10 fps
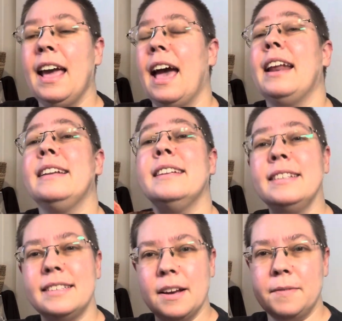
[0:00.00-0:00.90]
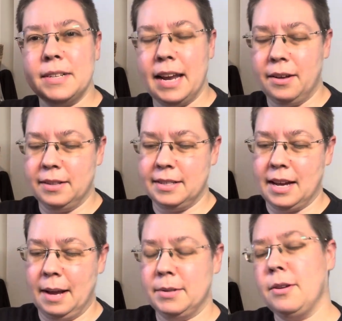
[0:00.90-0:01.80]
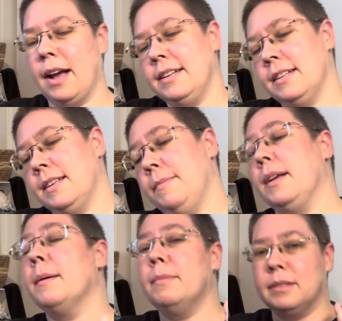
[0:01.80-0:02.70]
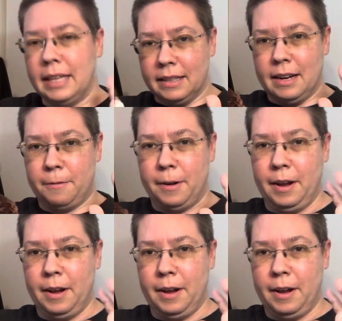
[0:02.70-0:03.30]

and I didn't stuff the tail this time, so I did something completely different.